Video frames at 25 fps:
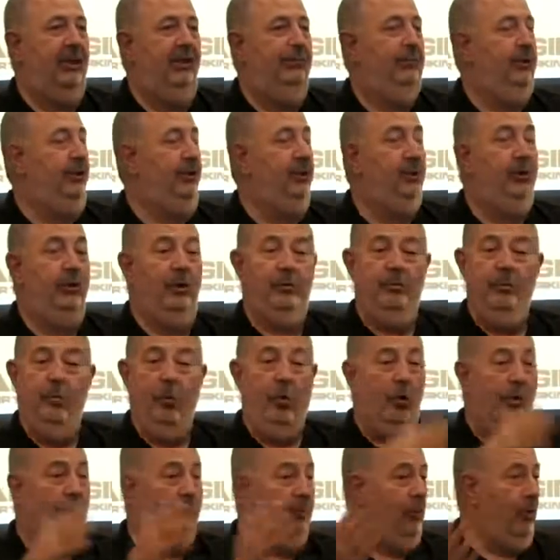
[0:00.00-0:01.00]
been doing
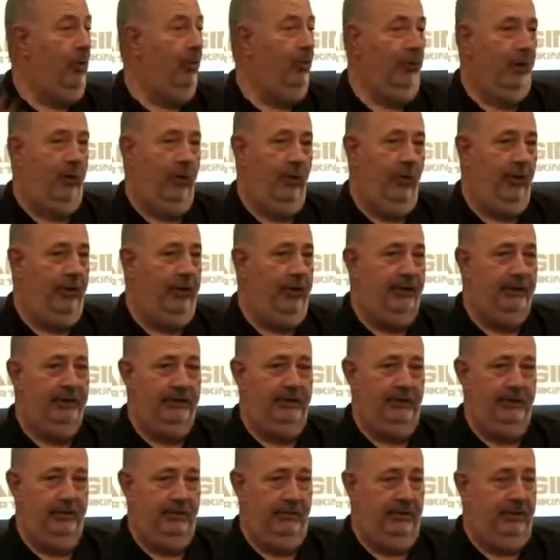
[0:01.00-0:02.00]
more and more recordings
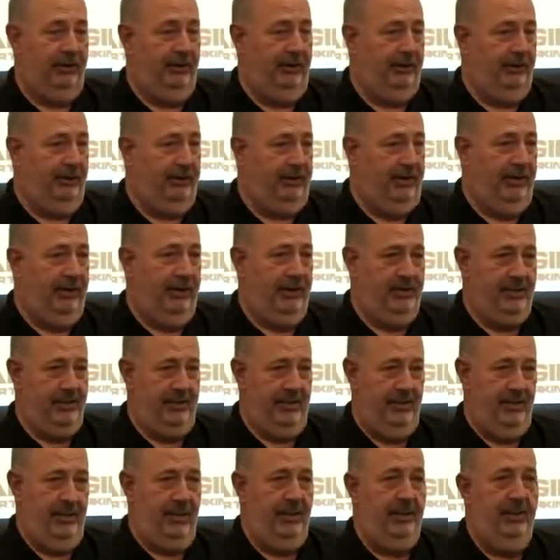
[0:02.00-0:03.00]
in
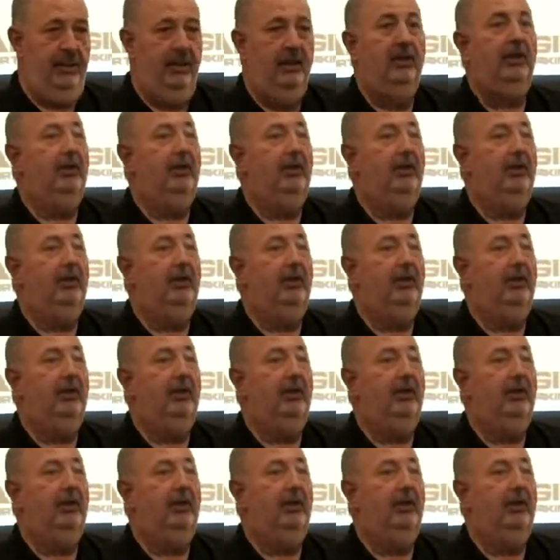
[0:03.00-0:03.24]
DSD.